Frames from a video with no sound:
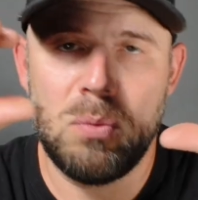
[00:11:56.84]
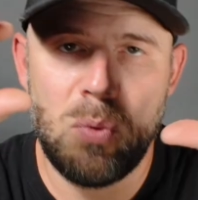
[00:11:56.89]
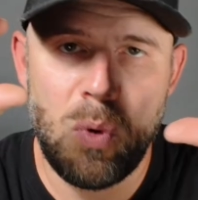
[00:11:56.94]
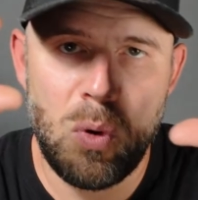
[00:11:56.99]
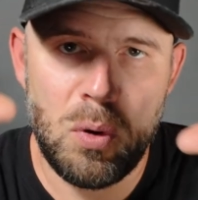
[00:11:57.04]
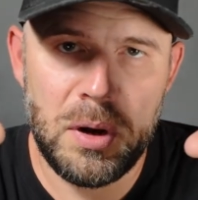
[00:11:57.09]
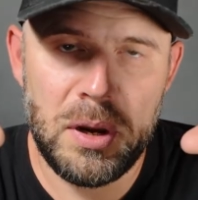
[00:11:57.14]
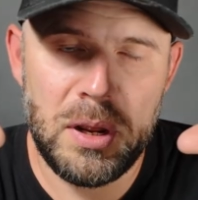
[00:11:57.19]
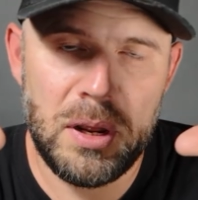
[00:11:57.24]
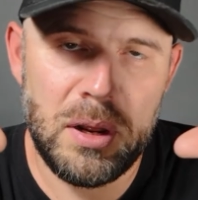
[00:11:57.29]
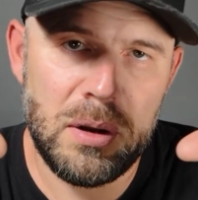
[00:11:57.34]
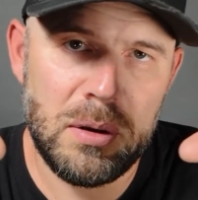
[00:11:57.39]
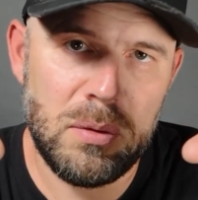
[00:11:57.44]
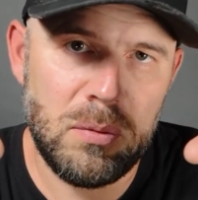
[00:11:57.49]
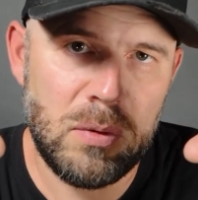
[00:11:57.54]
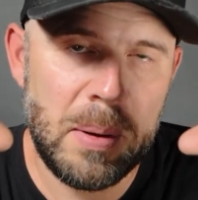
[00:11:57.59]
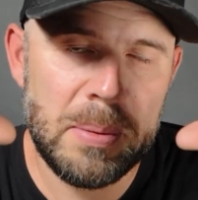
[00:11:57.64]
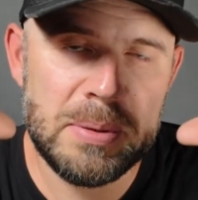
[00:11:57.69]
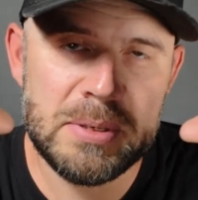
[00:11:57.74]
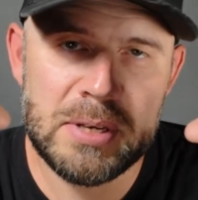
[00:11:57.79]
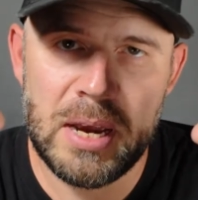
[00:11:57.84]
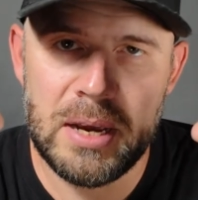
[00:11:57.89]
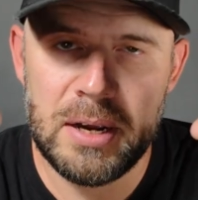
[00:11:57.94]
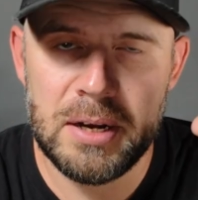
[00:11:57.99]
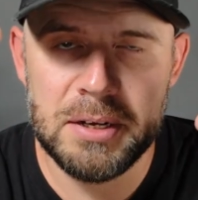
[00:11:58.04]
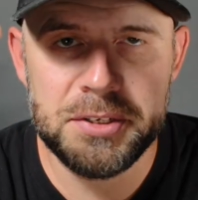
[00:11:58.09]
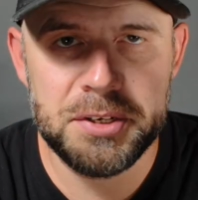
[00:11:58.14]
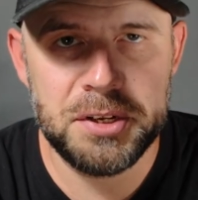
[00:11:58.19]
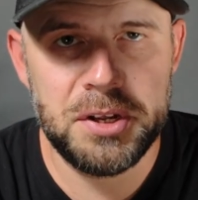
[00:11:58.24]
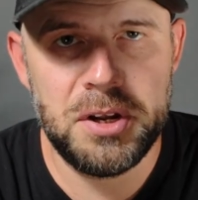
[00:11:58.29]
a warning, website
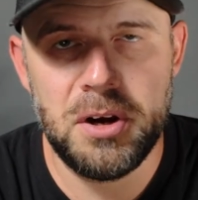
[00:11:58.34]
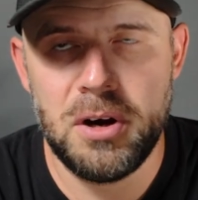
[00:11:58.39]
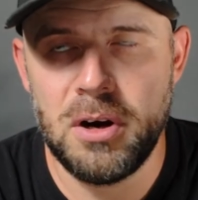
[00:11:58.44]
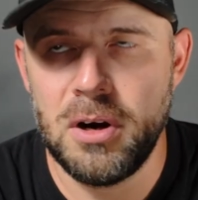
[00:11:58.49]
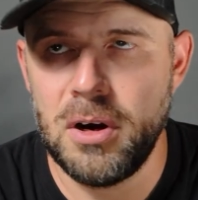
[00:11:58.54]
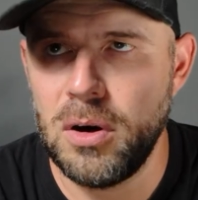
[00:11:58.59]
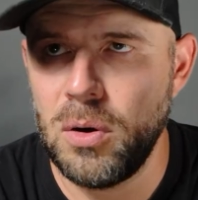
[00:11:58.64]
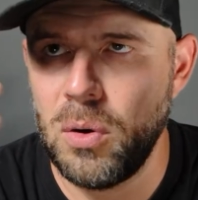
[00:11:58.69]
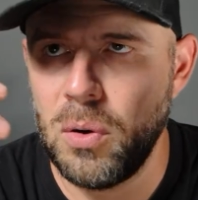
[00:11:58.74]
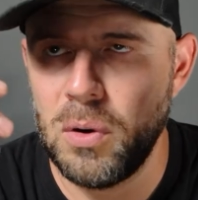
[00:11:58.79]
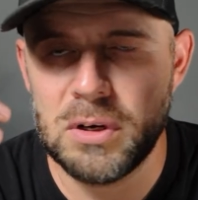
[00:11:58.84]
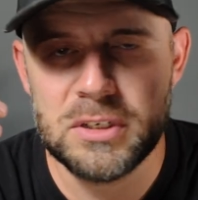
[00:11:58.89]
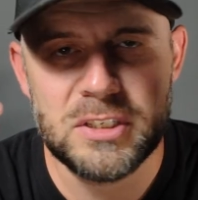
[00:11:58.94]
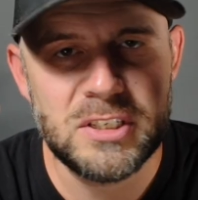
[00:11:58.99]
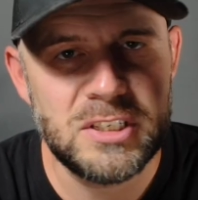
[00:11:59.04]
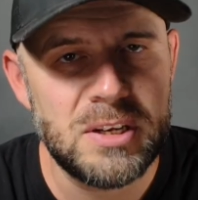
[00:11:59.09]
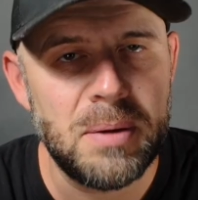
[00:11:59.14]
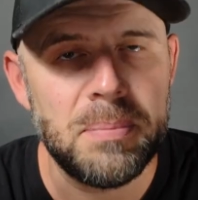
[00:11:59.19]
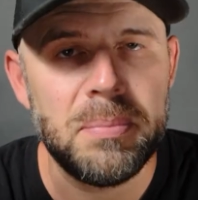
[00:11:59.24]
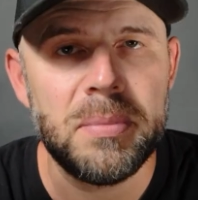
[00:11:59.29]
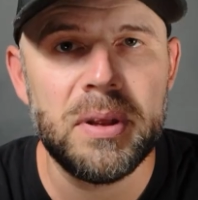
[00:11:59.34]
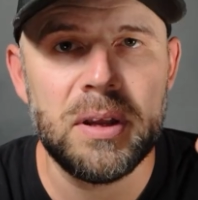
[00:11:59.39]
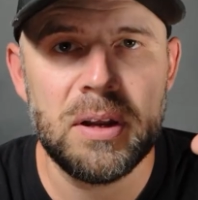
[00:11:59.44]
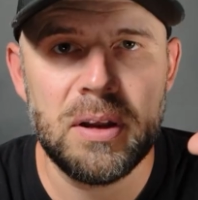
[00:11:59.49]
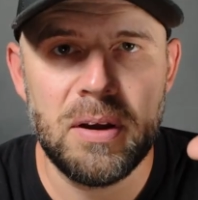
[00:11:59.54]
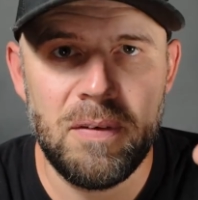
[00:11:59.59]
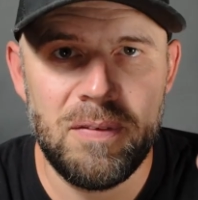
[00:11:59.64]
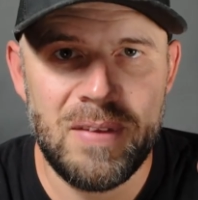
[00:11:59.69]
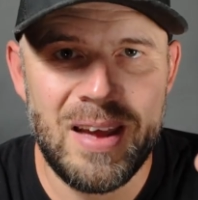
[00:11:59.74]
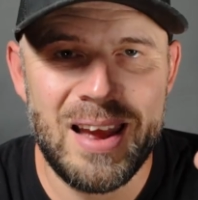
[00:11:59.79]
unsecure, or
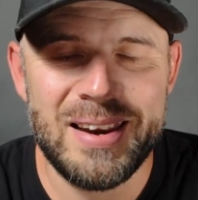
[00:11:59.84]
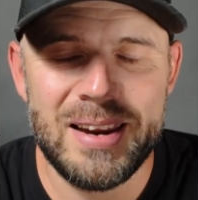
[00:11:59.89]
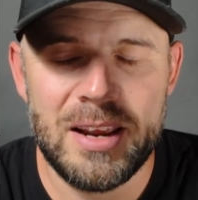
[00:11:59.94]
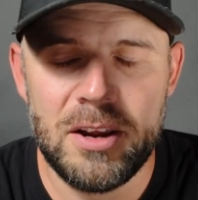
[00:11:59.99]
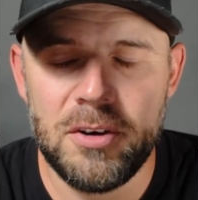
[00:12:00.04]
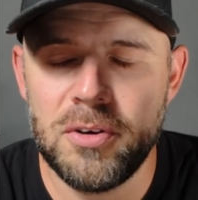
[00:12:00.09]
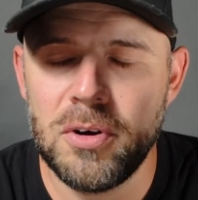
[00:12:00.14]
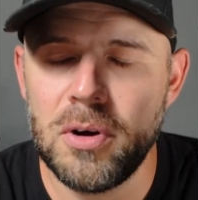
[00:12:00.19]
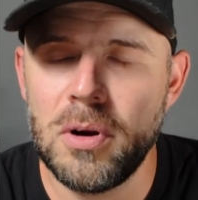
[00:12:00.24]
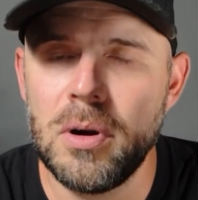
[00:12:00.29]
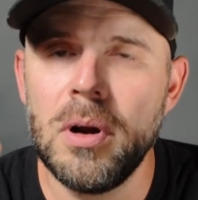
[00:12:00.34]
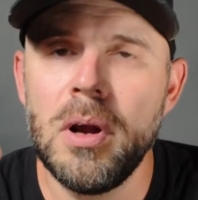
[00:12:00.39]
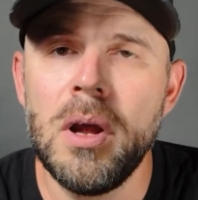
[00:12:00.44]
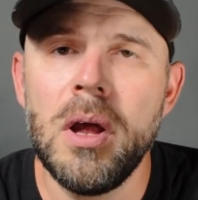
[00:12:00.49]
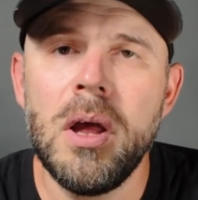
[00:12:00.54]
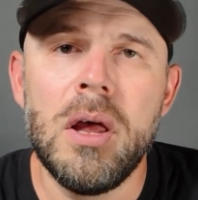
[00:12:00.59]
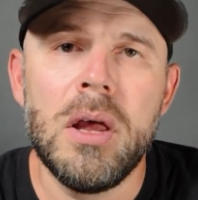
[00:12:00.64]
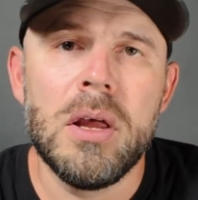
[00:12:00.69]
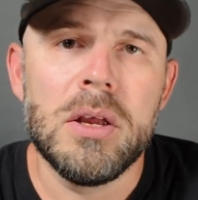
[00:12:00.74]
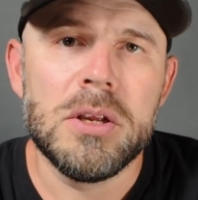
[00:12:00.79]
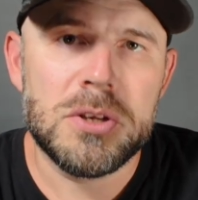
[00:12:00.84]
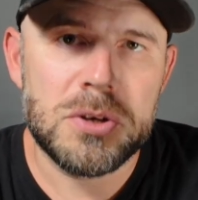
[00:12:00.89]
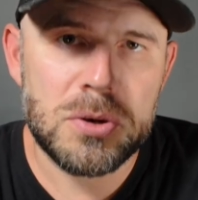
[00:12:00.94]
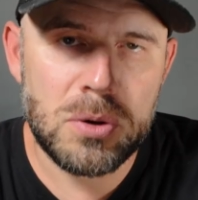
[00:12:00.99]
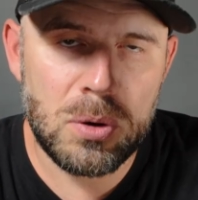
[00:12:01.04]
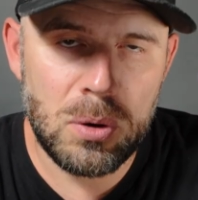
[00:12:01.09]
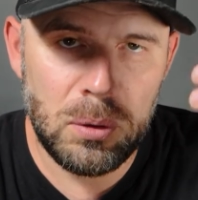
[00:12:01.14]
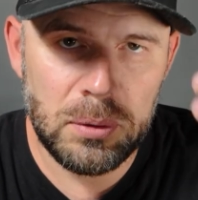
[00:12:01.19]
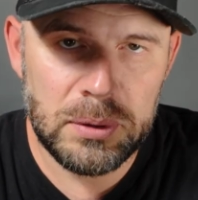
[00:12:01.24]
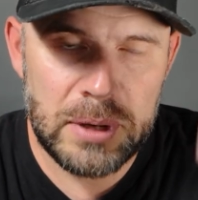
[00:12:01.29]
something of that nature.
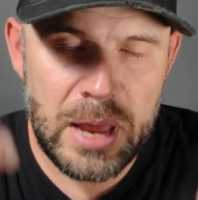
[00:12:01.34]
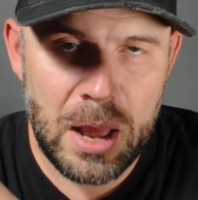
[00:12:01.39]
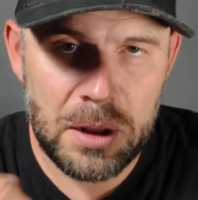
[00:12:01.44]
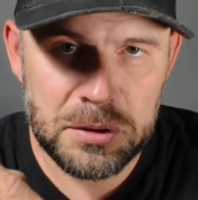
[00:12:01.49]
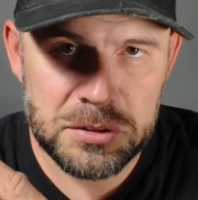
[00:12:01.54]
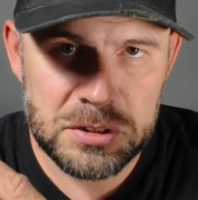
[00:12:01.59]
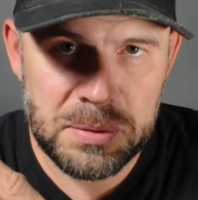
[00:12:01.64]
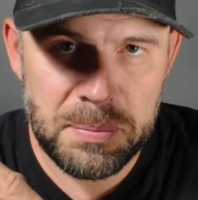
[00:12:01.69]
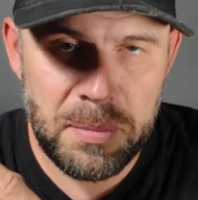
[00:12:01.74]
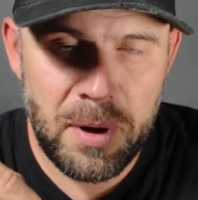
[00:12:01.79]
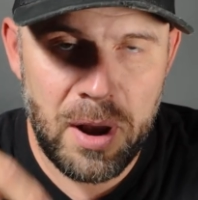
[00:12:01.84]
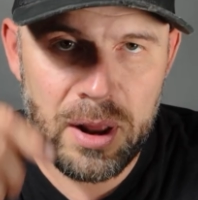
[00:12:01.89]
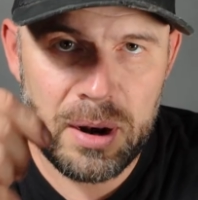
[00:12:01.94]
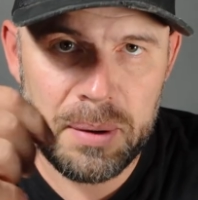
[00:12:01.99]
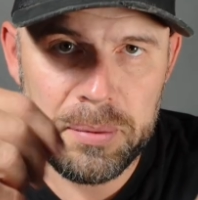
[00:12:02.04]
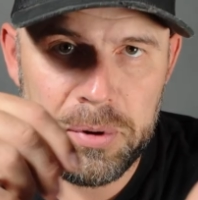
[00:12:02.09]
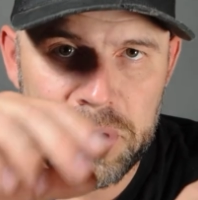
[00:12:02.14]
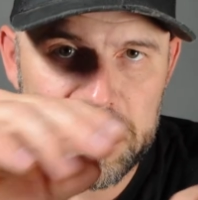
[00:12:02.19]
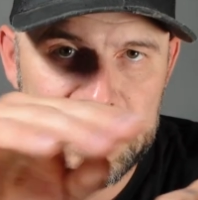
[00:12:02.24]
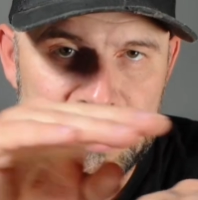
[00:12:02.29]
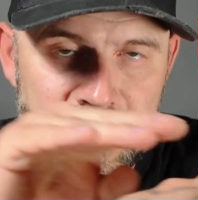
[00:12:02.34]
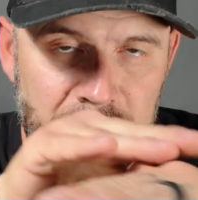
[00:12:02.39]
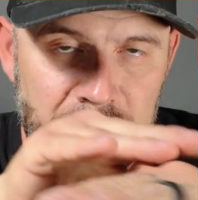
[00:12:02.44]
Scroll down to the bottom, you're gonna